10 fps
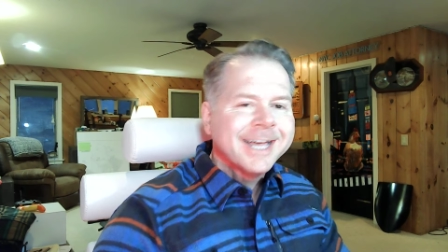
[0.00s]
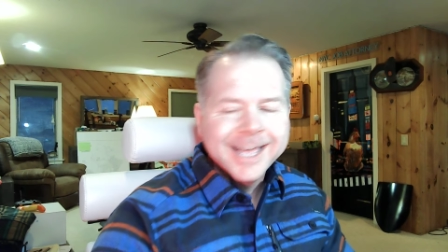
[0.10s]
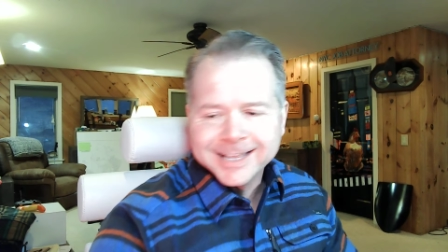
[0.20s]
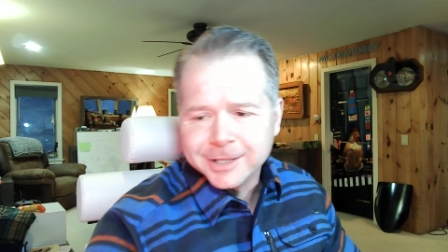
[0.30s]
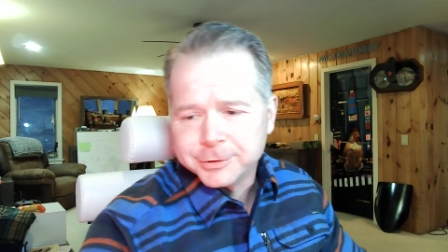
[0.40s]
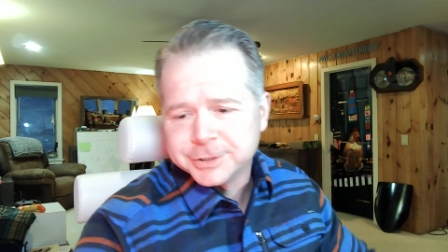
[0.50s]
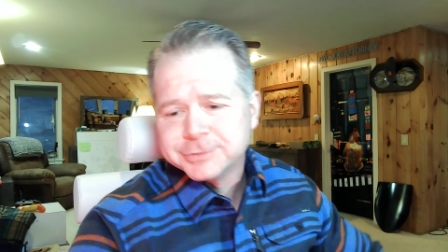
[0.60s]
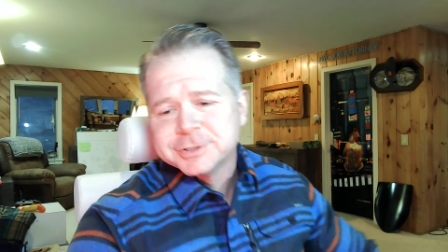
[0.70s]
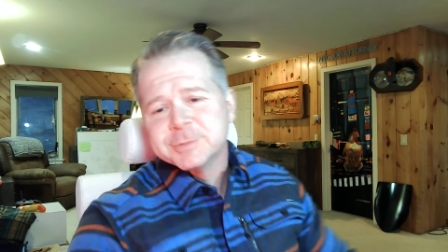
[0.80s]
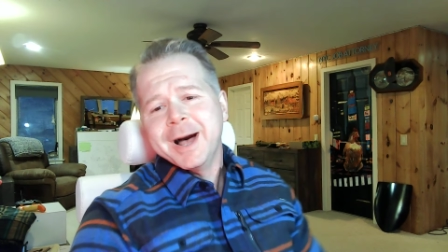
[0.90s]
Hello
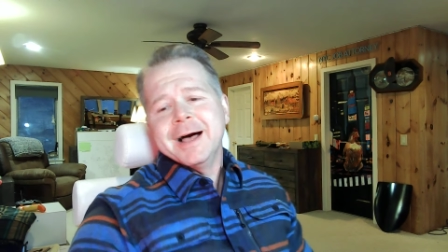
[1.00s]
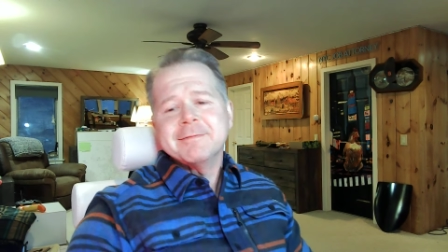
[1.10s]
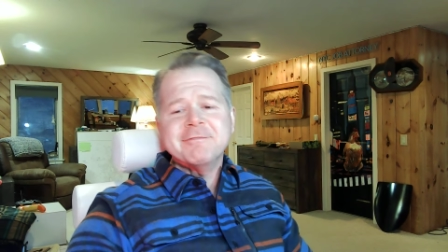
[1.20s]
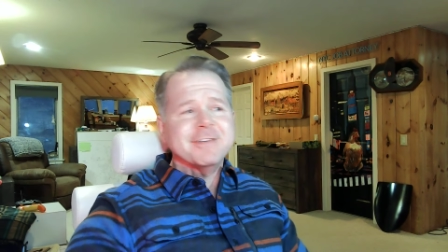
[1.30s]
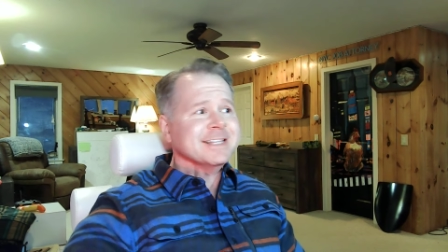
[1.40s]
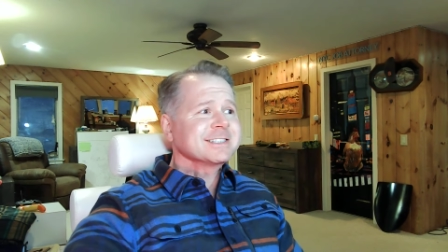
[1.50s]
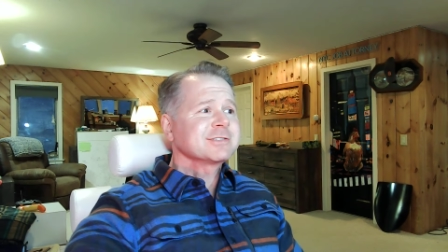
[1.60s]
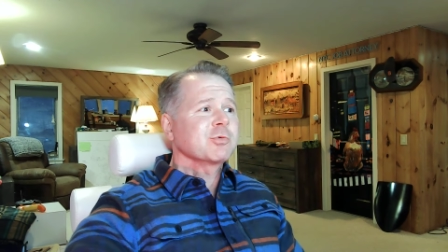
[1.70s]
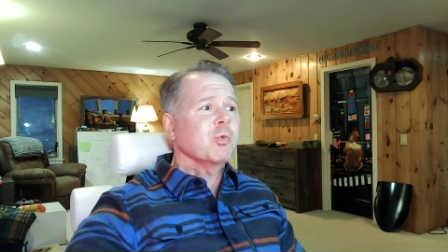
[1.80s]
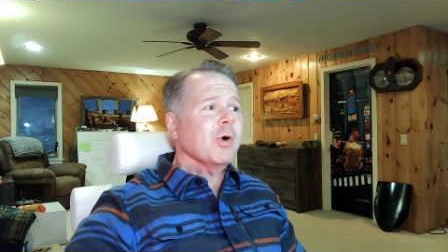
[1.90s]
YouTube, I'm
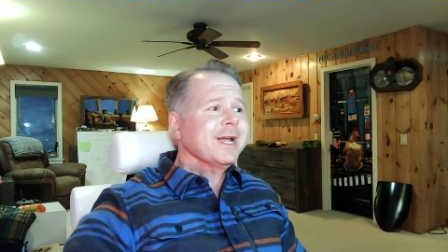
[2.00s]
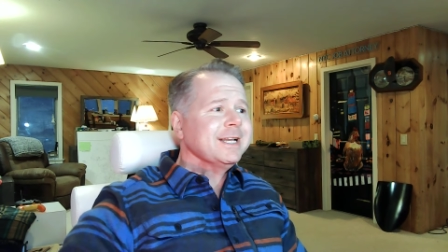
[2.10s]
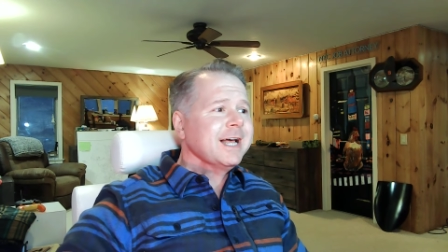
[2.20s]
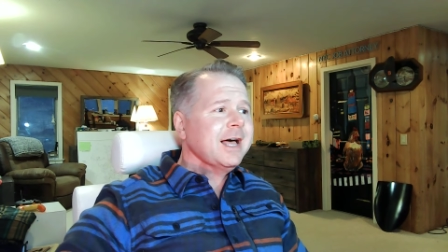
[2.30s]
Vince White.